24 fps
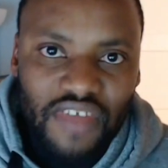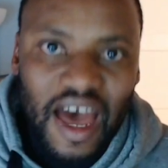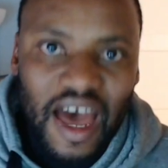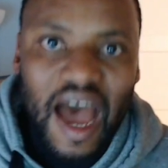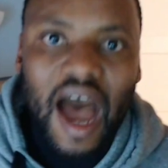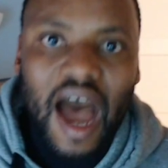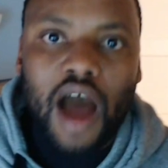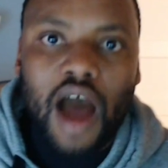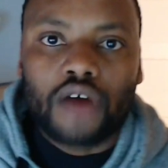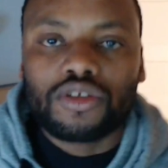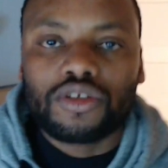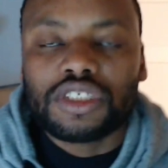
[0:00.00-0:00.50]

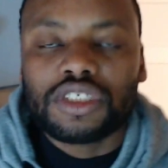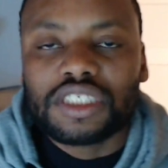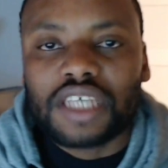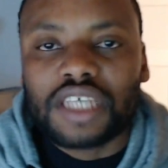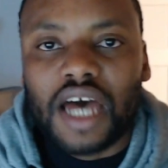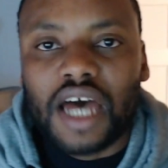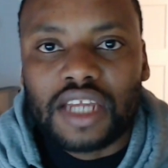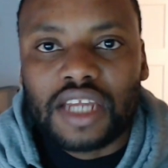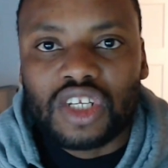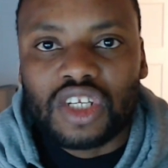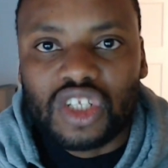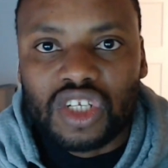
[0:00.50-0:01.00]
Don't let the
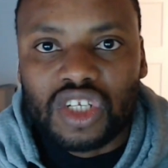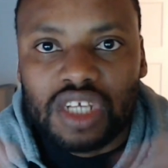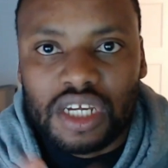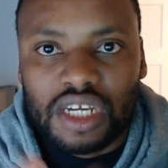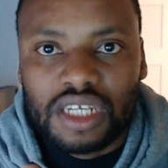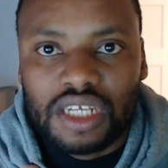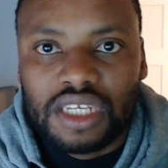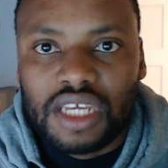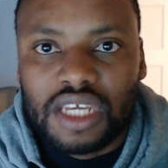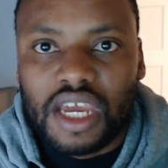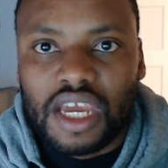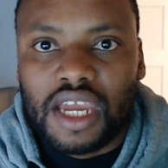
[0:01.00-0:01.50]

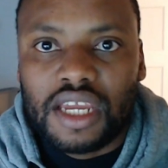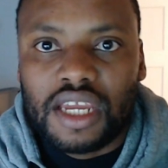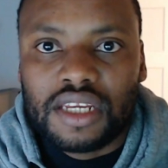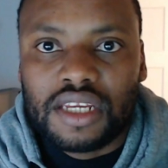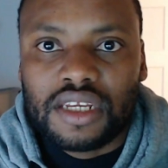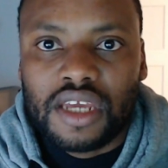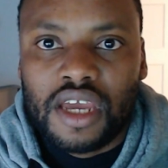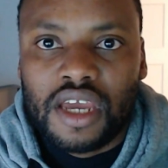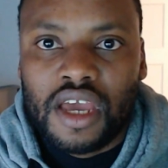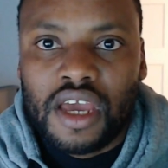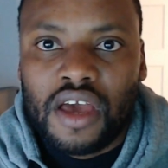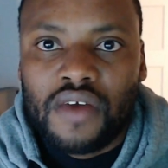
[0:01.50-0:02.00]
outside
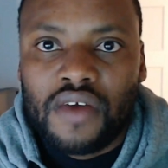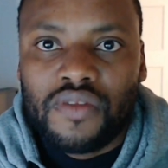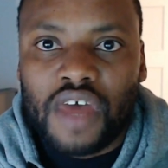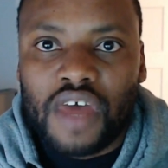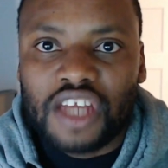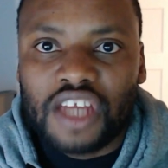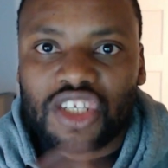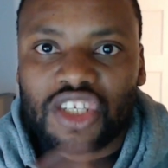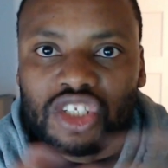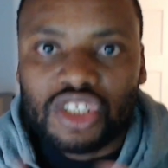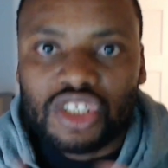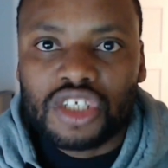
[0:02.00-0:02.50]
dictate
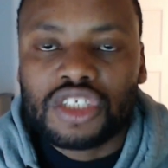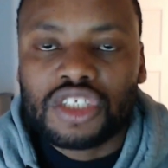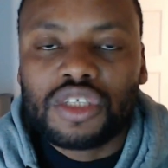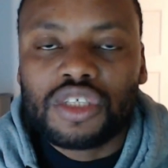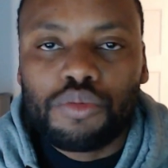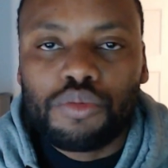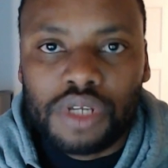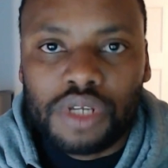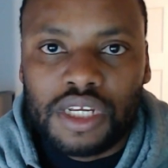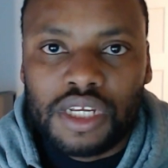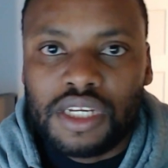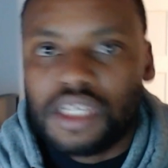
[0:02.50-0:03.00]

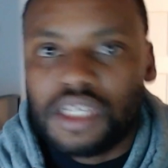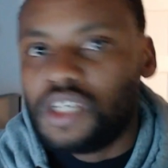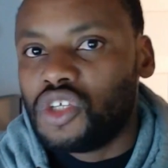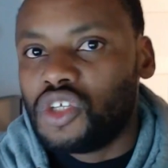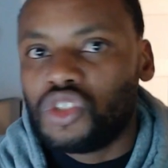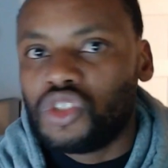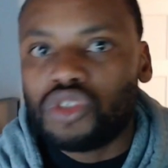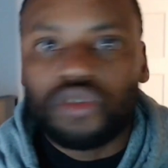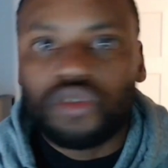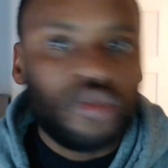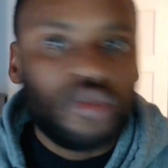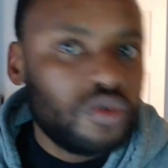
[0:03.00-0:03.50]
that
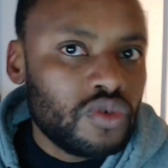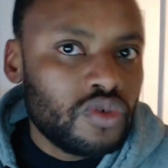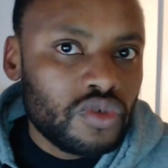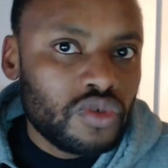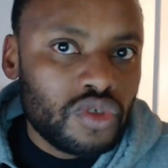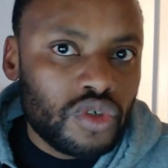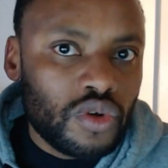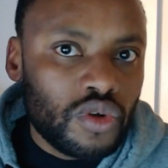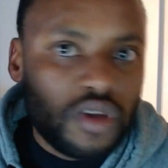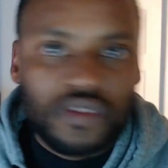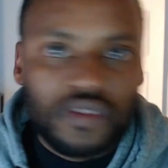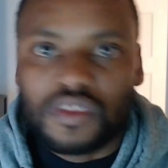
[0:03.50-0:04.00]
discipline
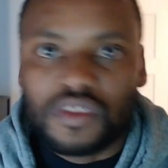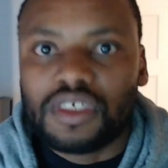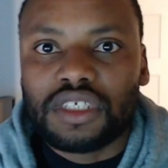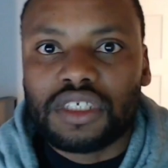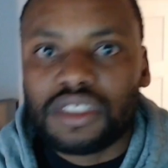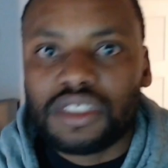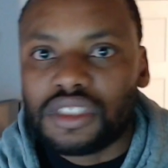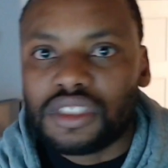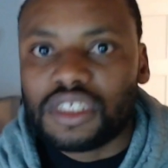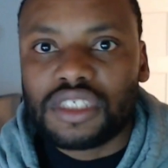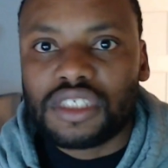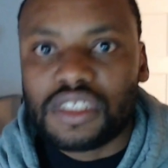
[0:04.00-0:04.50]
is you
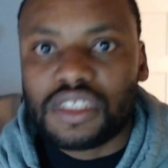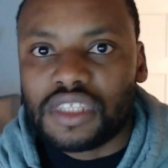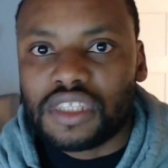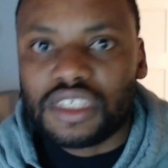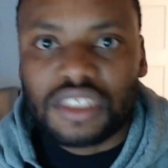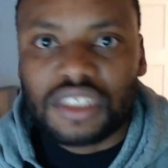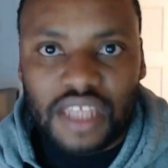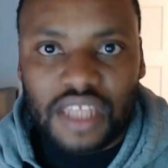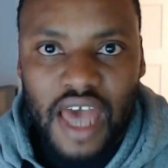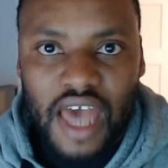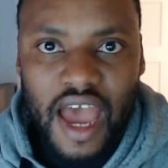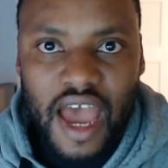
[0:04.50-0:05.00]
doing this,
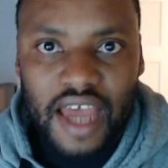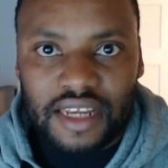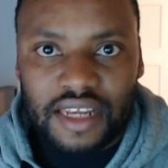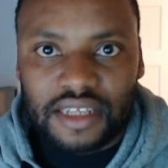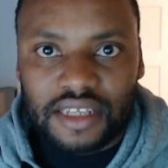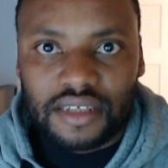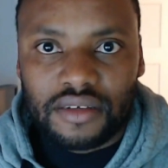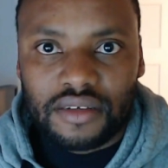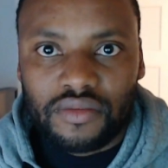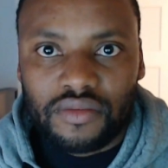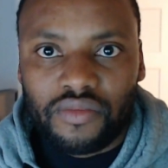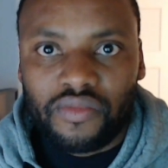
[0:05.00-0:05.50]
this, and this,
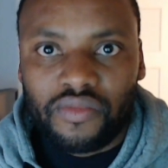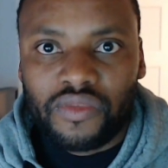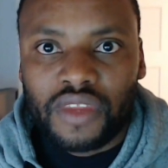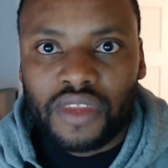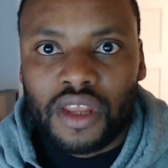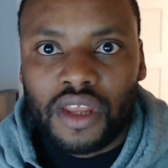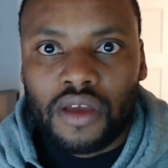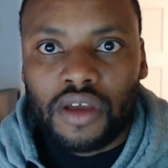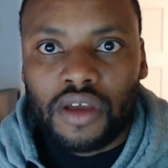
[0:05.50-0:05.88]
and that.